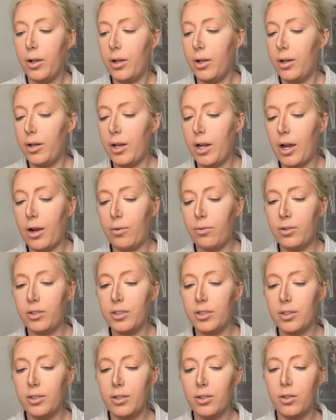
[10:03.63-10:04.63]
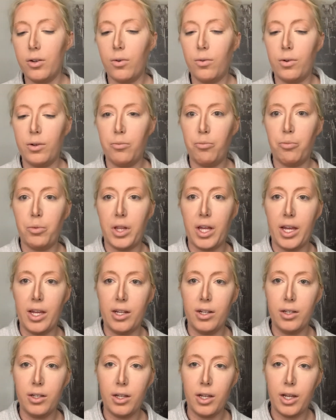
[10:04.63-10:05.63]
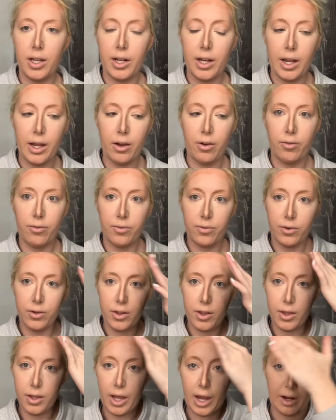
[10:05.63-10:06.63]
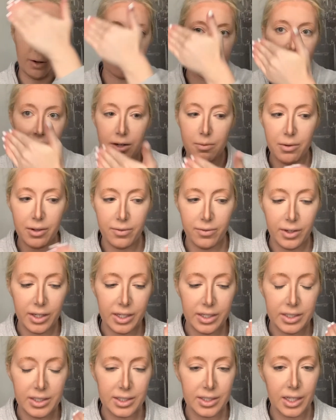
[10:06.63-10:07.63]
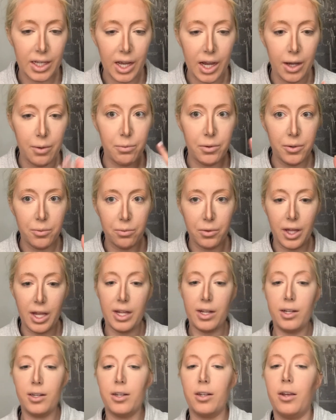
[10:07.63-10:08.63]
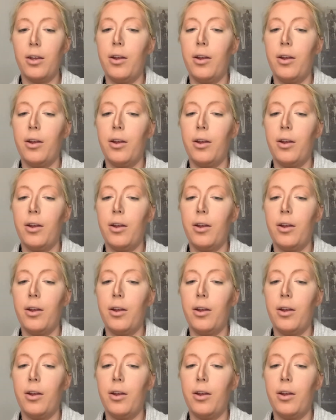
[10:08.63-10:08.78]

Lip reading: Now we're just gonna go in and blend, and now for the outside of my face, I'm gonna blend